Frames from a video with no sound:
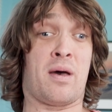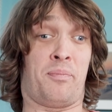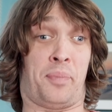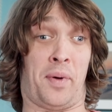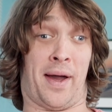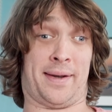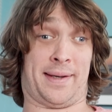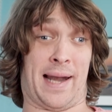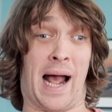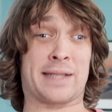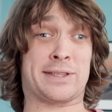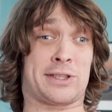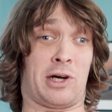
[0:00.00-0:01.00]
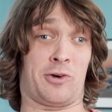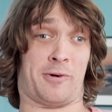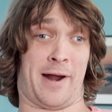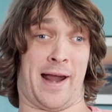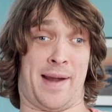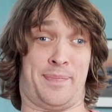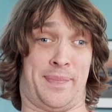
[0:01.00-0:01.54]
but not so
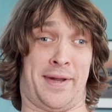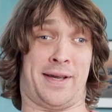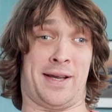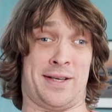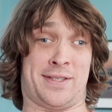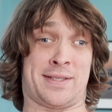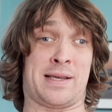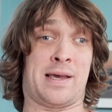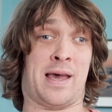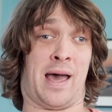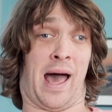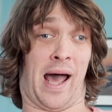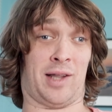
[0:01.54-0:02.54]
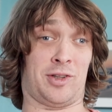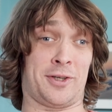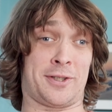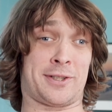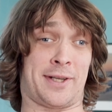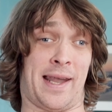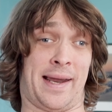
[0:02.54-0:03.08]
great because I
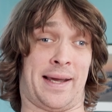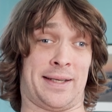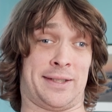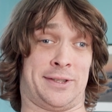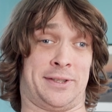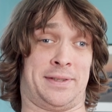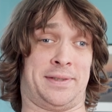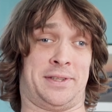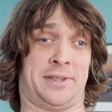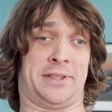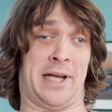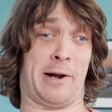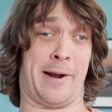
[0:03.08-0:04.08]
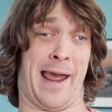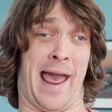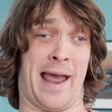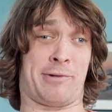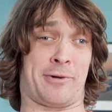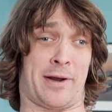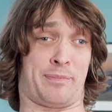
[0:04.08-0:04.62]
looked like a
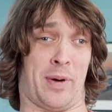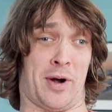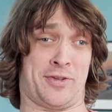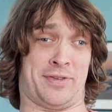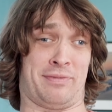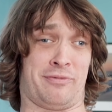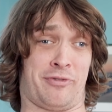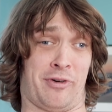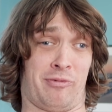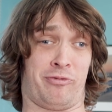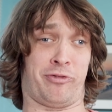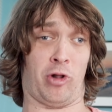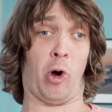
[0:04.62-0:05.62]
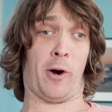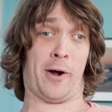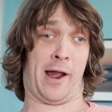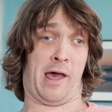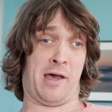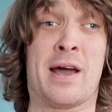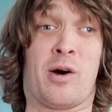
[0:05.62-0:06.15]
geriatric person from
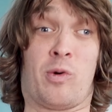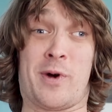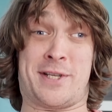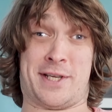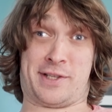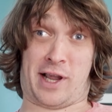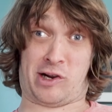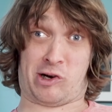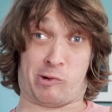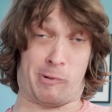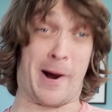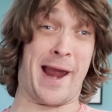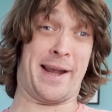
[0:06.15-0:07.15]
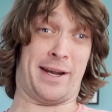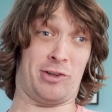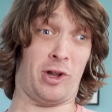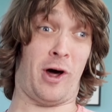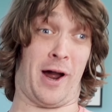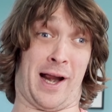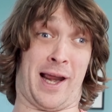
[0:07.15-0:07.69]
Florida, which is a great
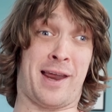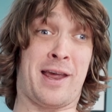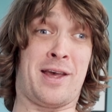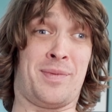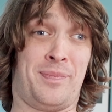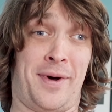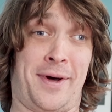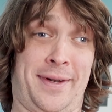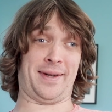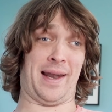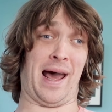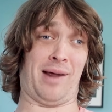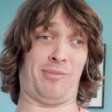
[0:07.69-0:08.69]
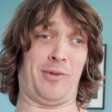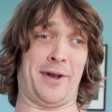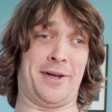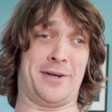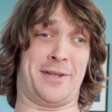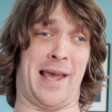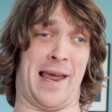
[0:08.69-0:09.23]
look, but not when
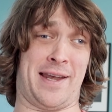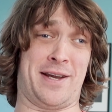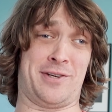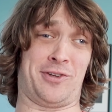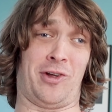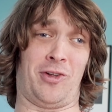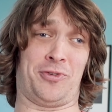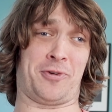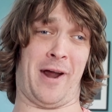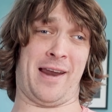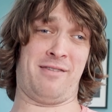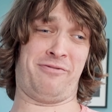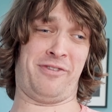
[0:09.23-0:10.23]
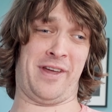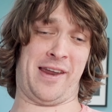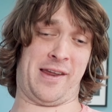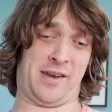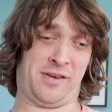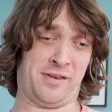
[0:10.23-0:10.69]
you're 10 years old trying to fit in.